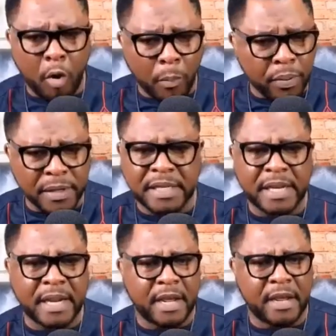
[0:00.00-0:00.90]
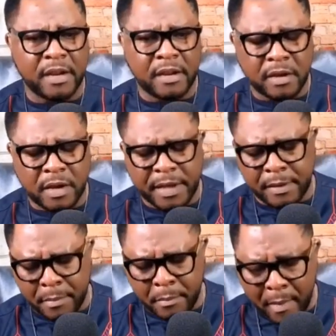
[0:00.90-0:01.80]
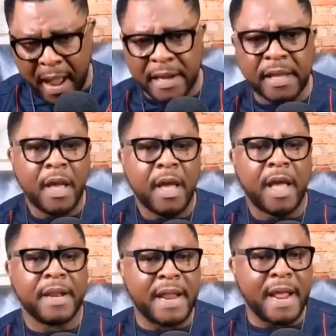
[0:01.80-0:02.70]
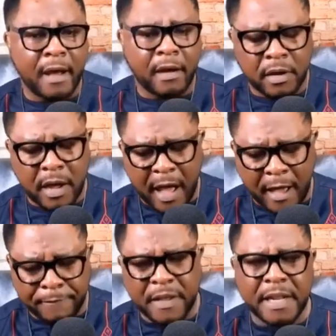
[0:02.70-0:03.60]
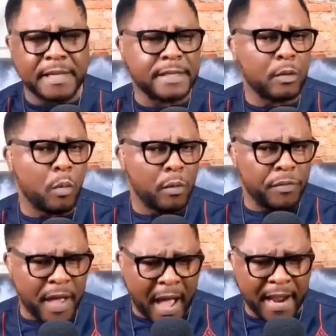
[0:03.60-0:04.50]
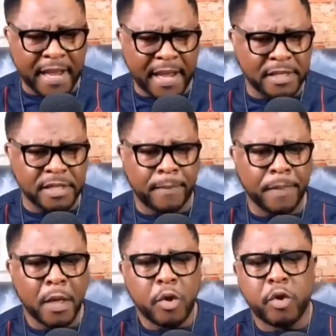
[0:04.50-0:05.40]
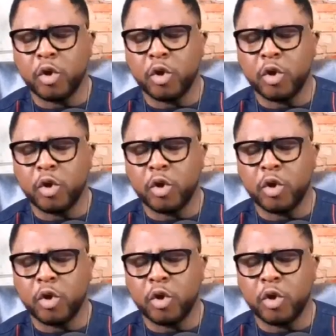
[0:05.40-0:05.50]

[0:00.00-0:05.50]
operating in Mali, and they are affiliated with the Al-Qaeda. You're